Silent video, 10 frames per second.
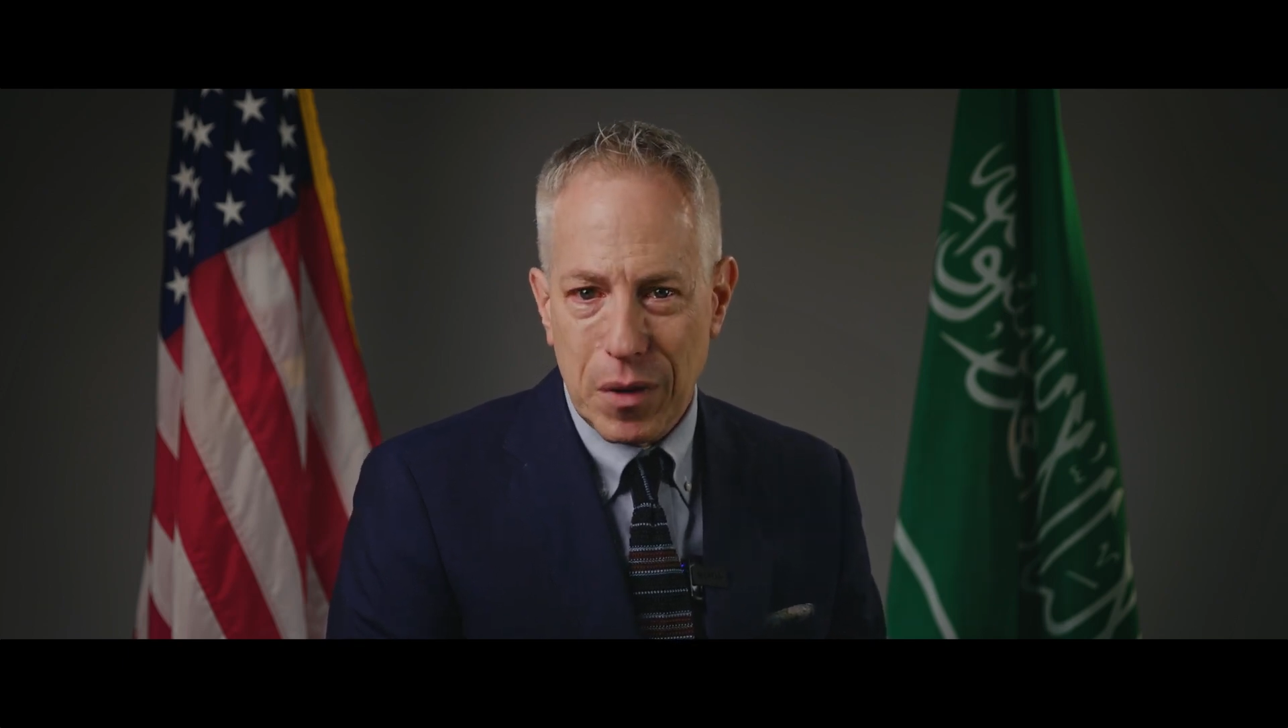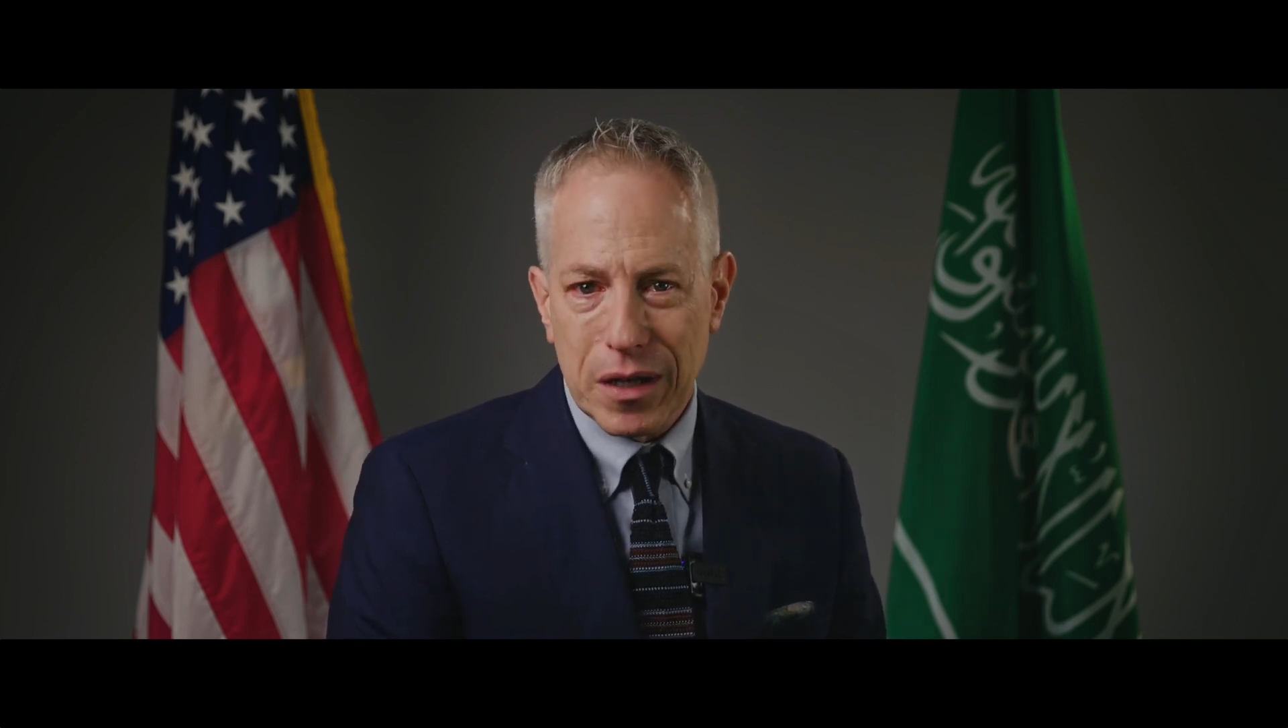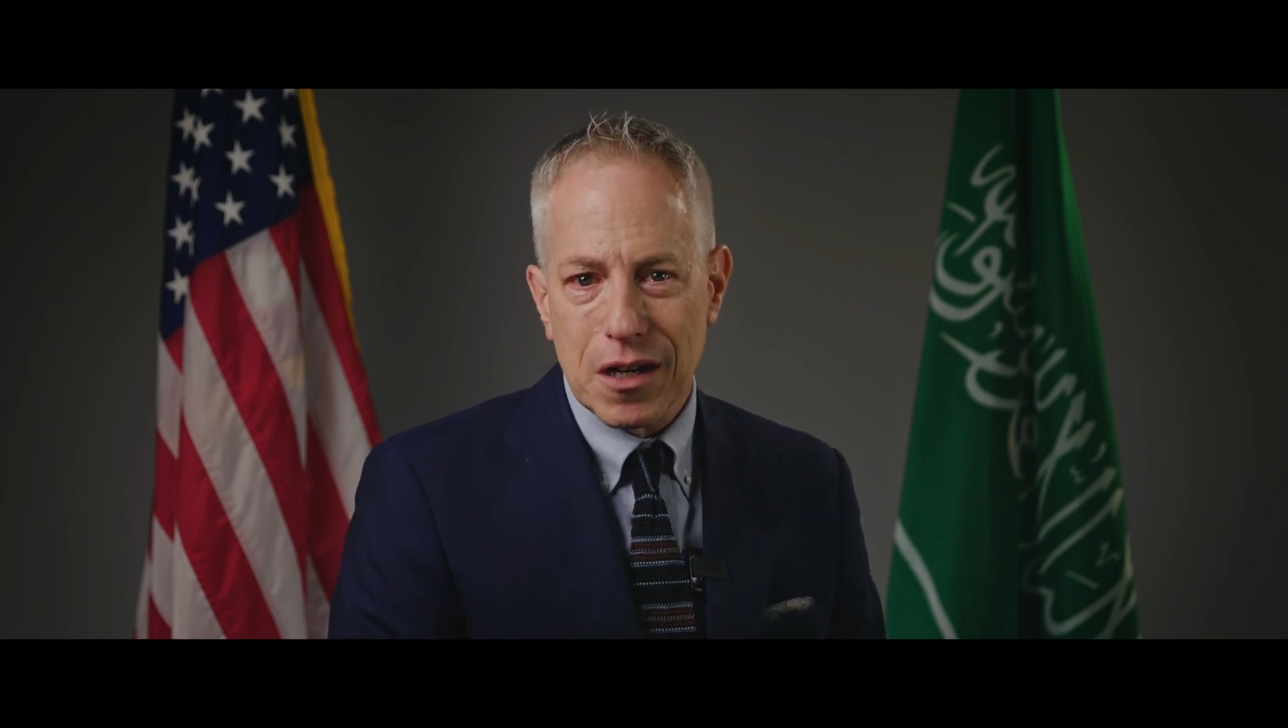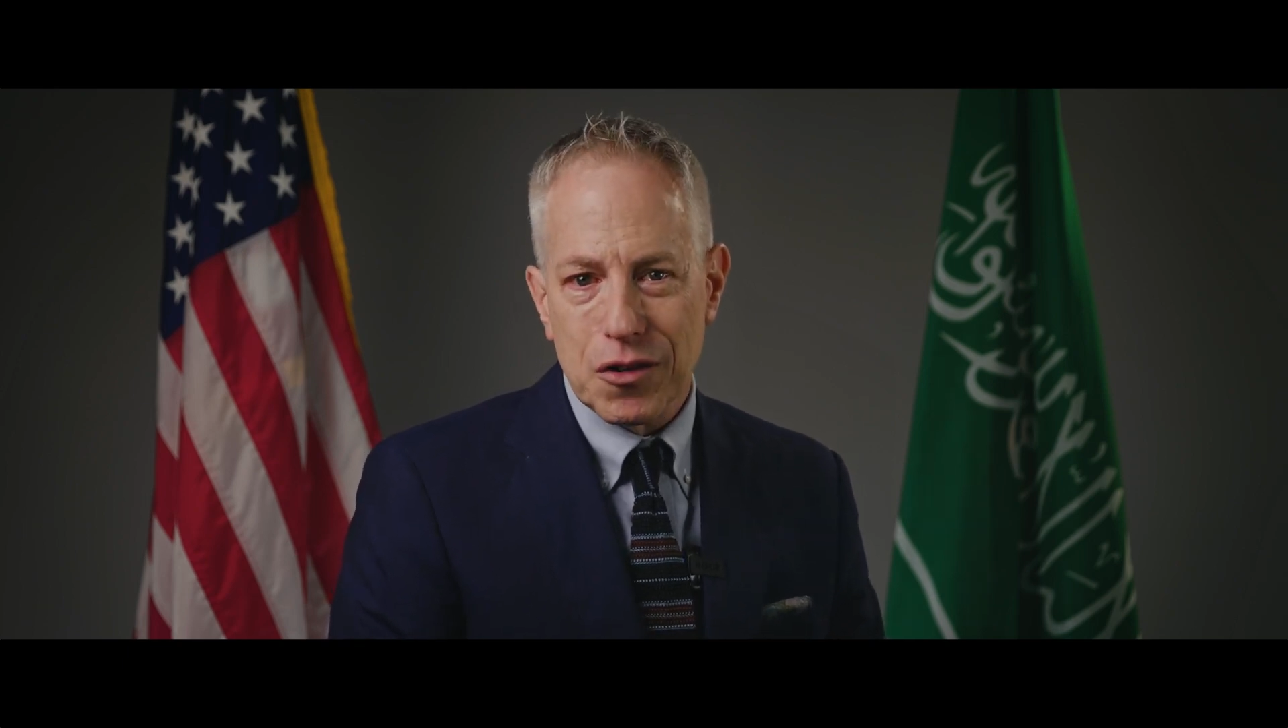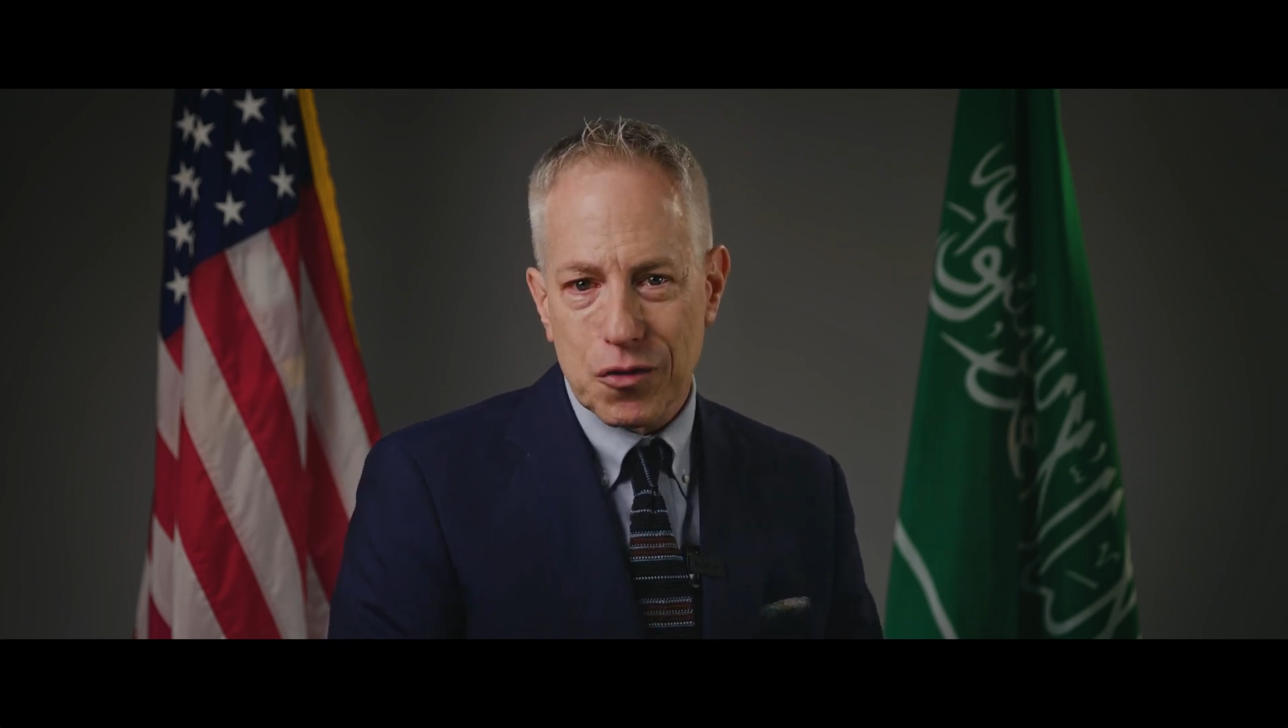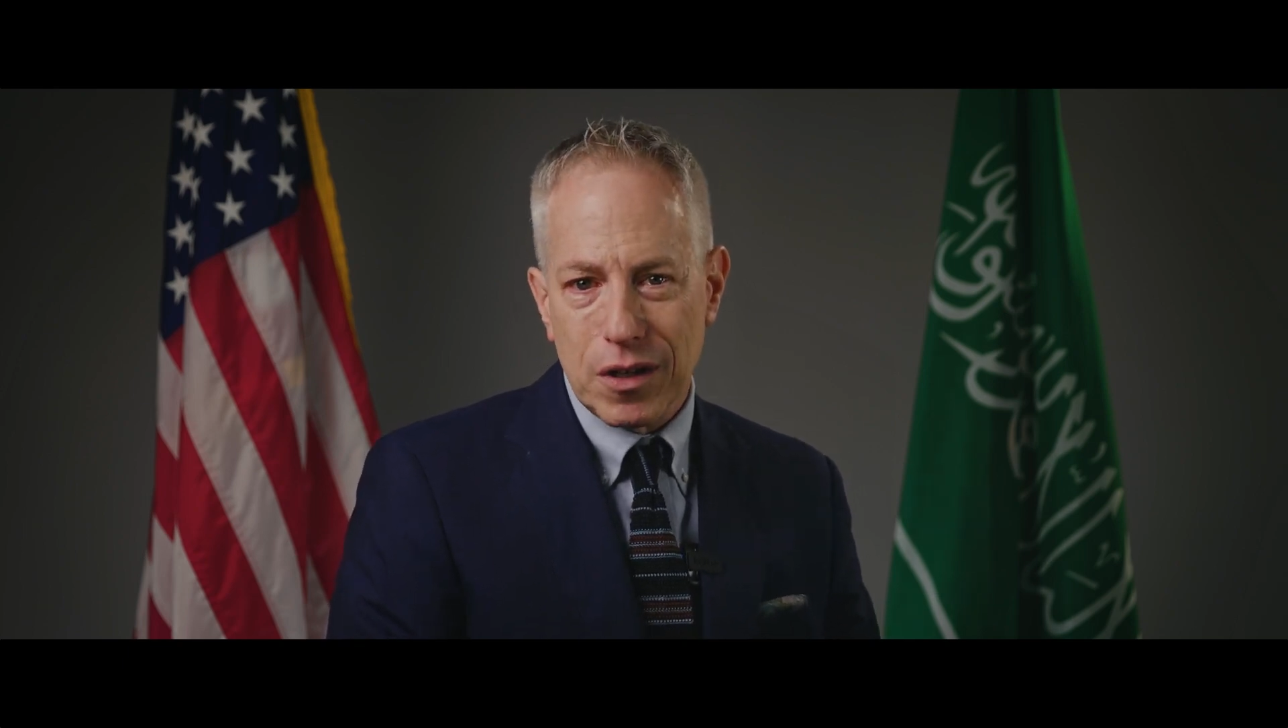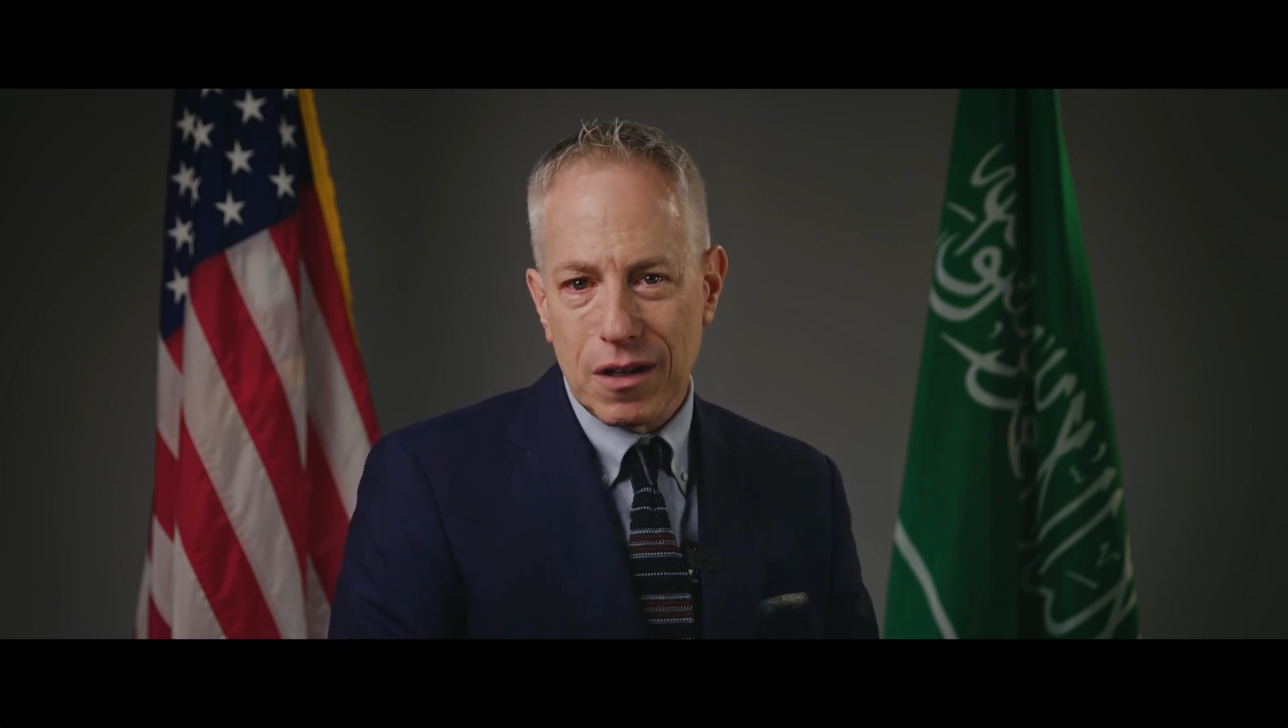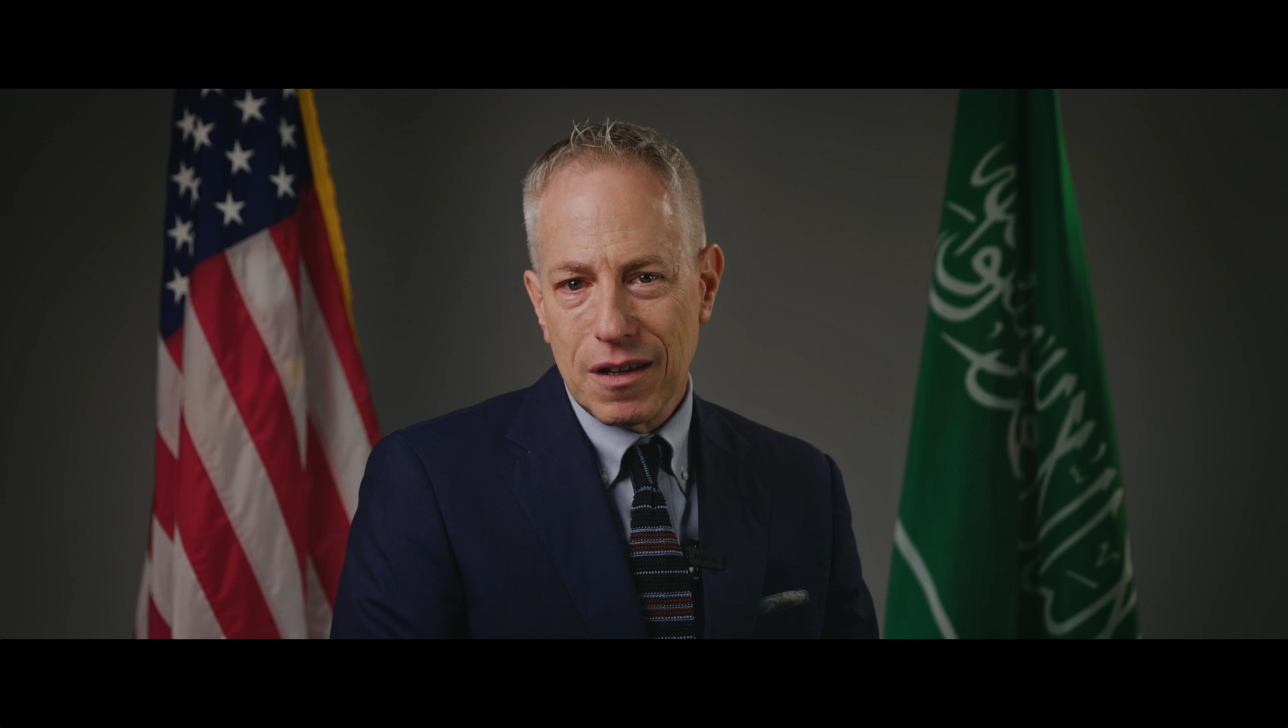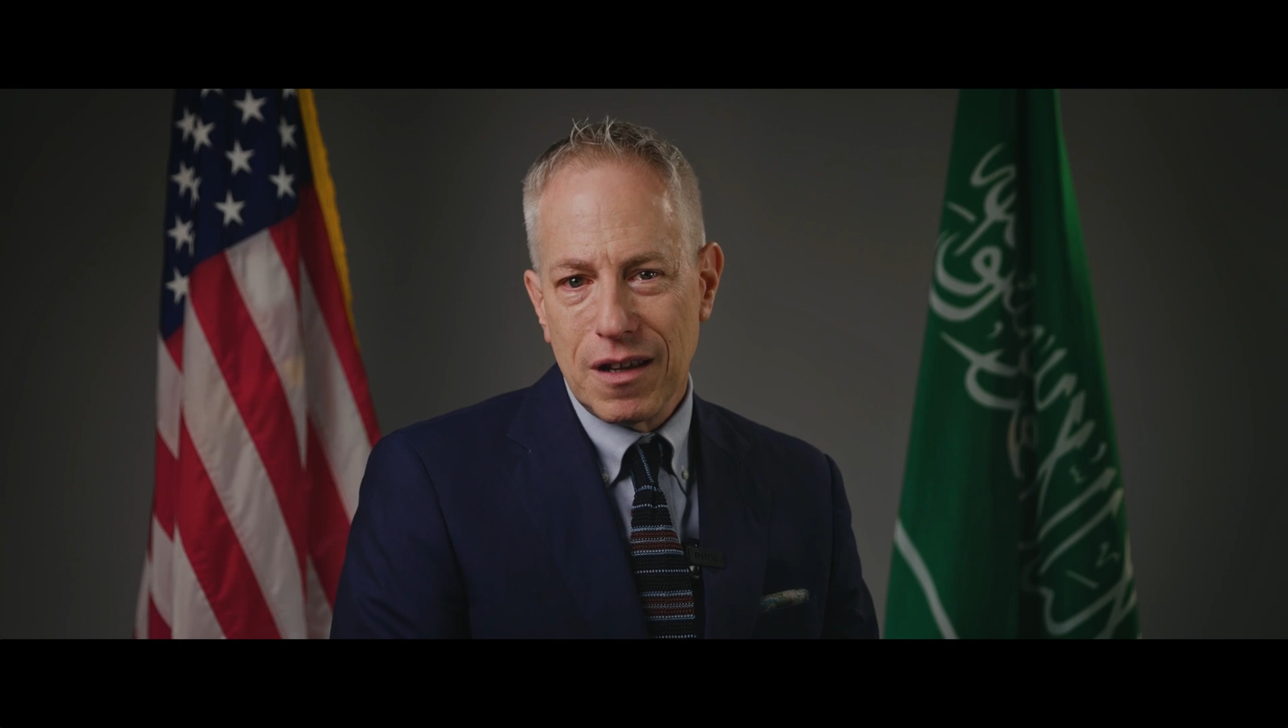my country.